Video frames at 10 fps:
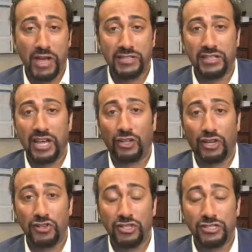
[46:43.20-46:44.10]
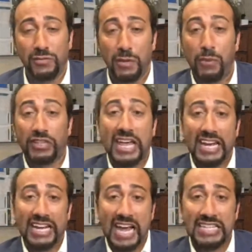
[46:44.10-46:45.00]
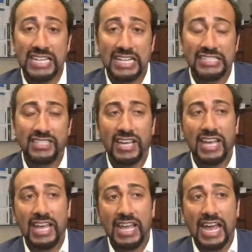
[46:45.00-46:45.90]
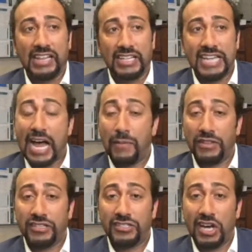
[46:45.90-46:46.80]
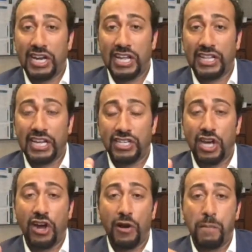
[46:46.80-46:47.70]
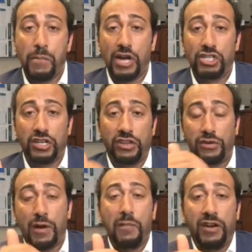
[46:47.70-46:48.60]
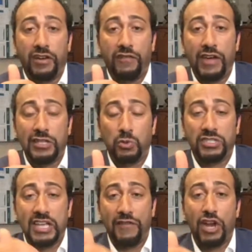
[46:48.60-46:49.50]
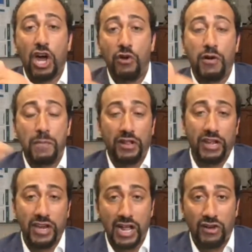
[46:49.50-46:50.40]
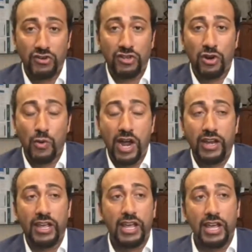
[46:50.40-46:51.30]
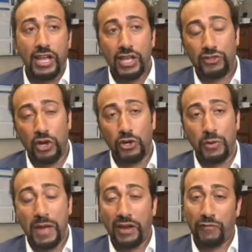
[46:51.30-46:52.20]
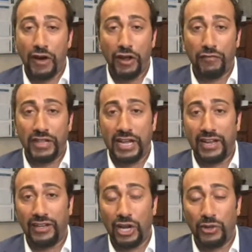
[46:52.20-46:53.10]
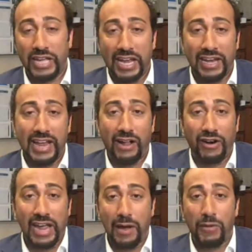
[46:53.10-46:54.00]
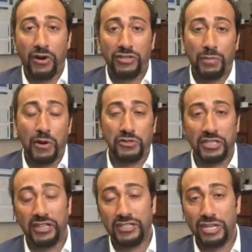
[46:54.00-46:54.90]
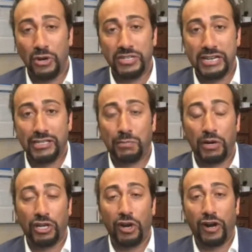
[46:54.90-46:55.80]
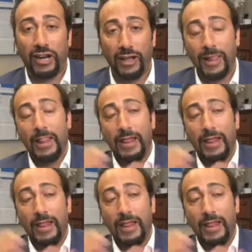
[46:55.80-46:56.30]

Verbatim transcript: waste in the healthcare system. To put that in context, at the time of the study, the entire budget of the Department of Defense was $700 billion, right? So you make fun of the, you know, the $80 hammer supposedly that the DOD is procuring